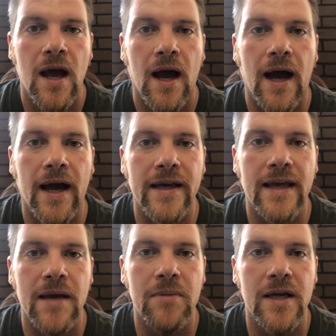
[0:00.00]
I
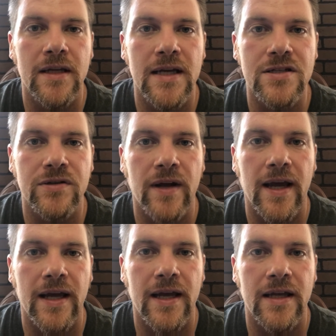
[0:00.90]
came in
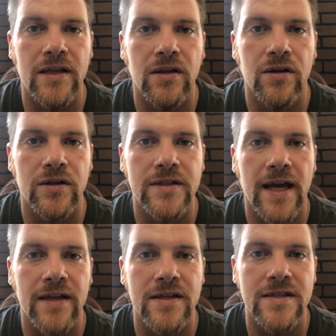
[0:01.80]
yesterday and looked
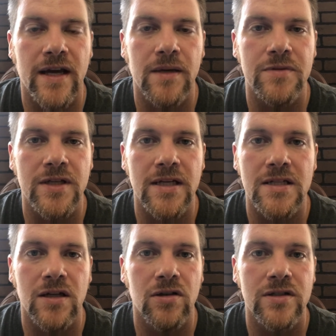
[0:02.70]
at the sign-up sheets,
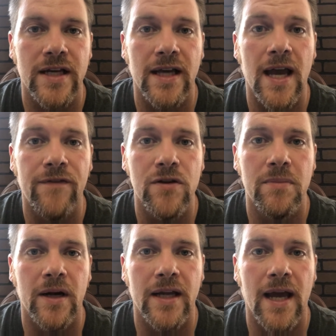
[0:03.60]
and it looks like
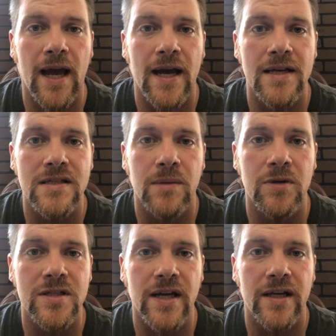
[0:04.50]
everybody has
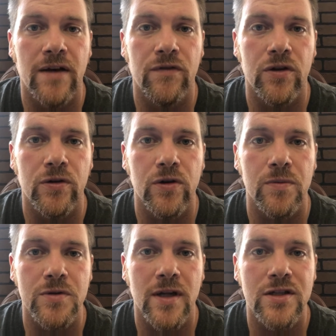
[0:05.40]
someone signed up for their
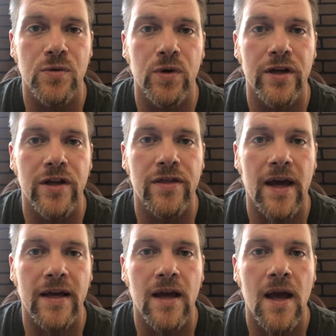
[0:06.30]
group. So that's a really good
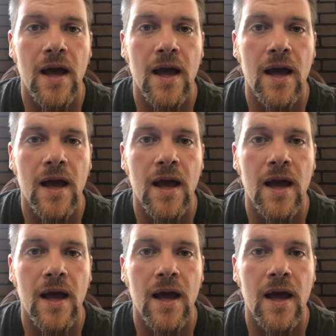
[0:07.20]
thing.